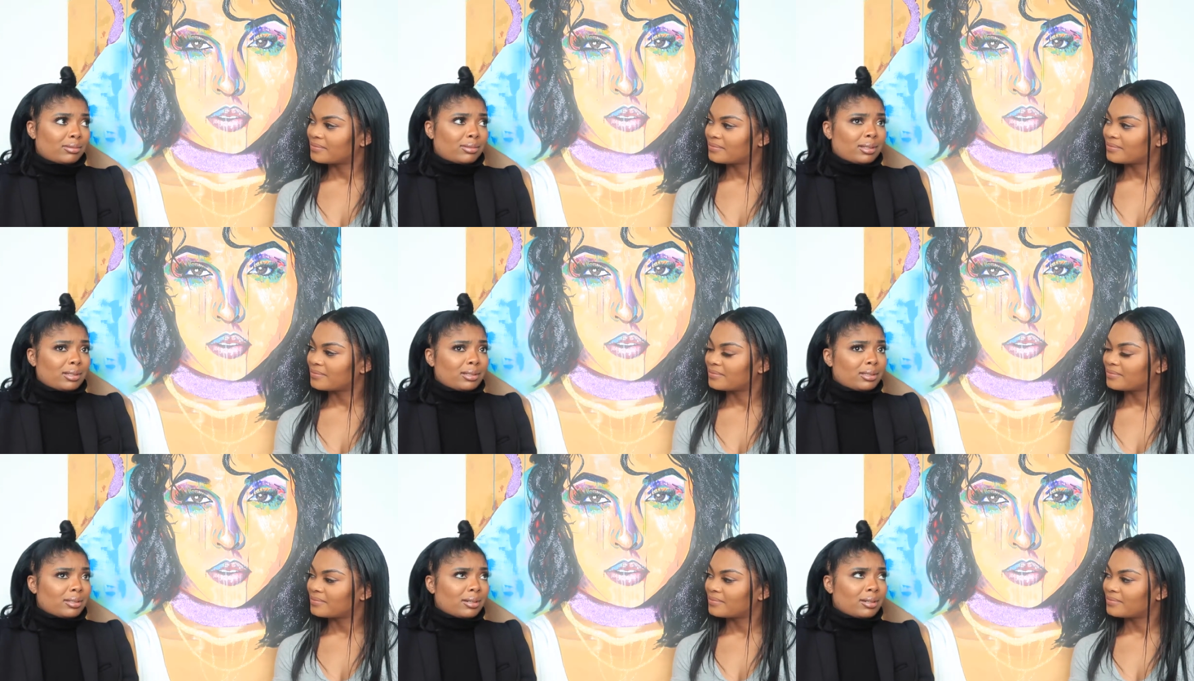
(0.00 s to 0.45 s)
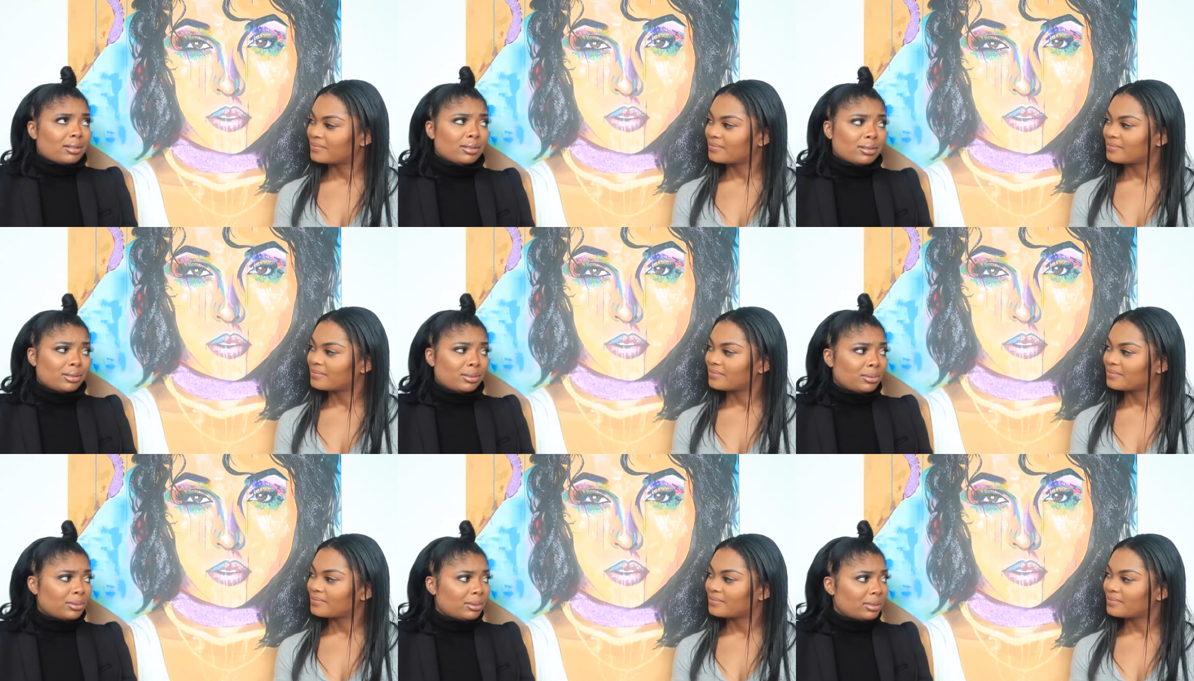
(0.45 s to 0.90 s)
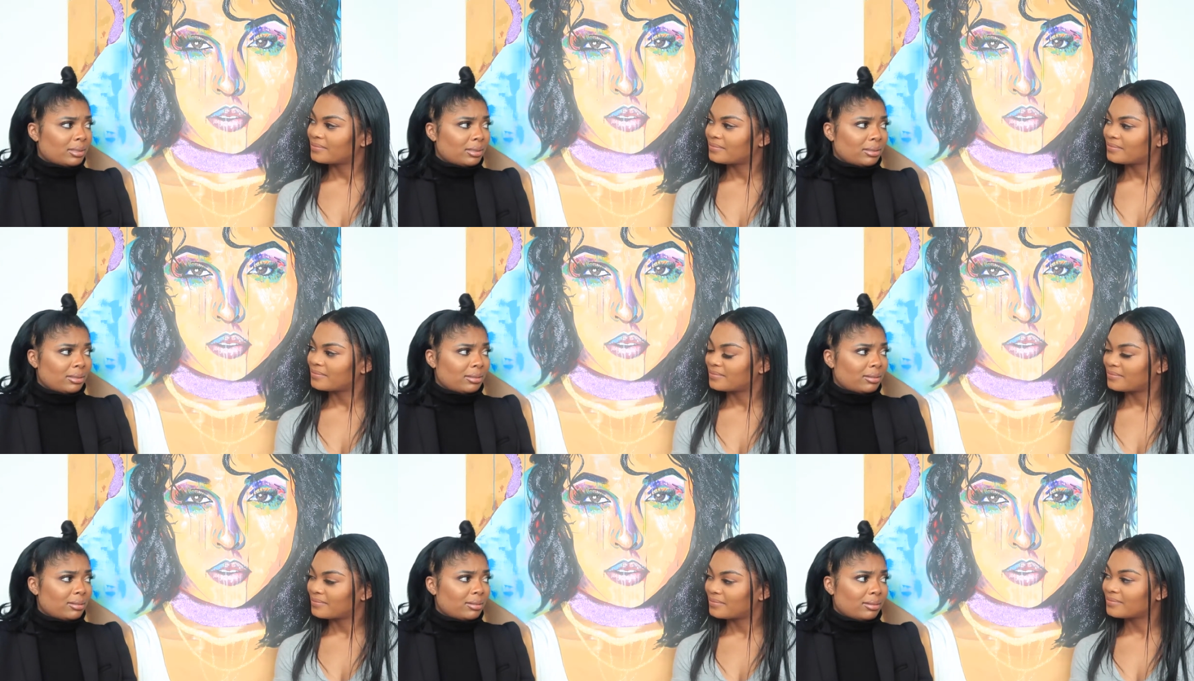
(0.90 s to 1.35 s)
Speaker 1: they started
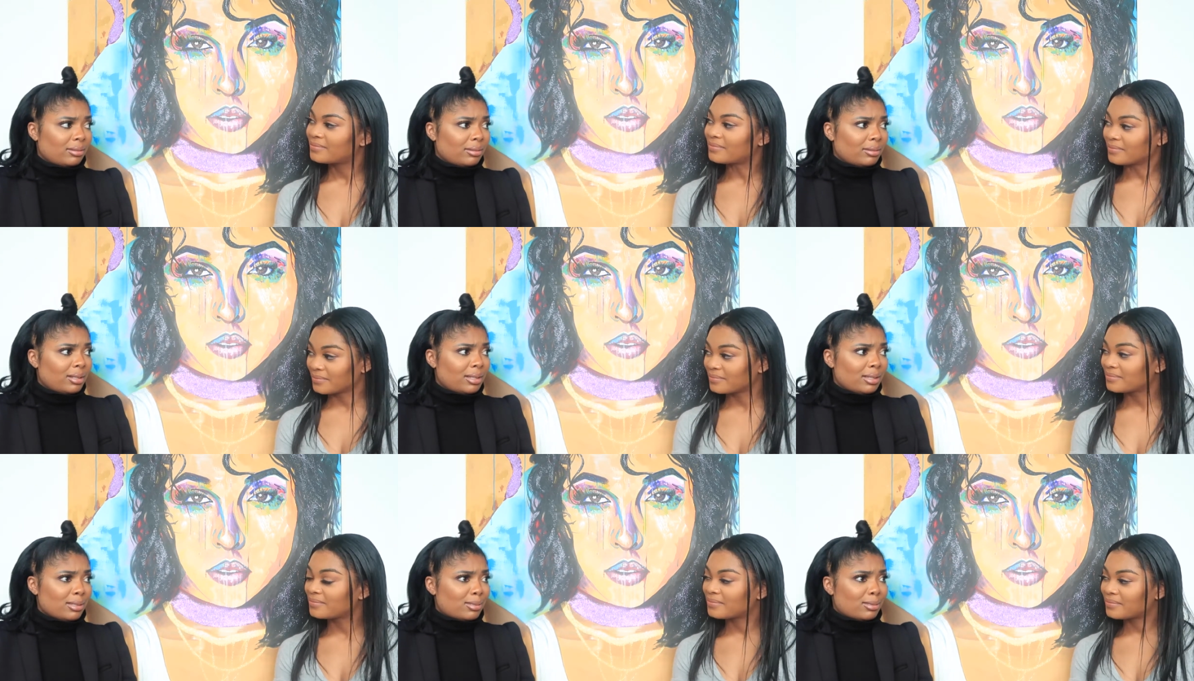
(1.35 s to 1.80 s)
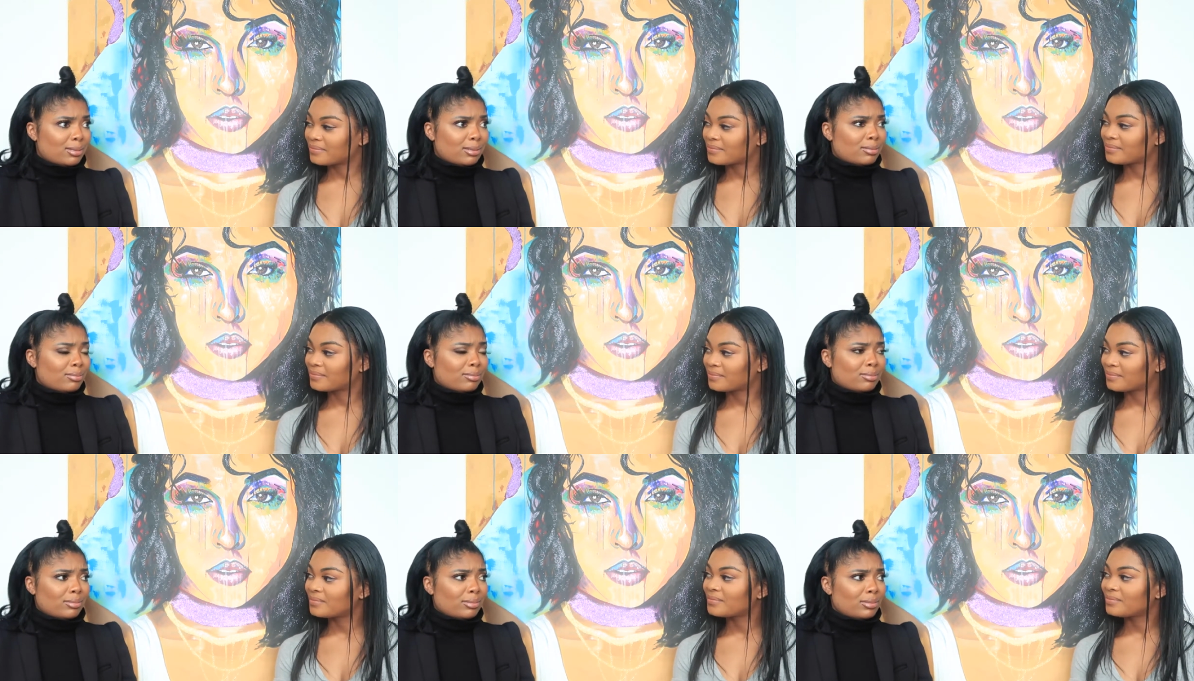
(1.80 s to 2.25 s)
doing this,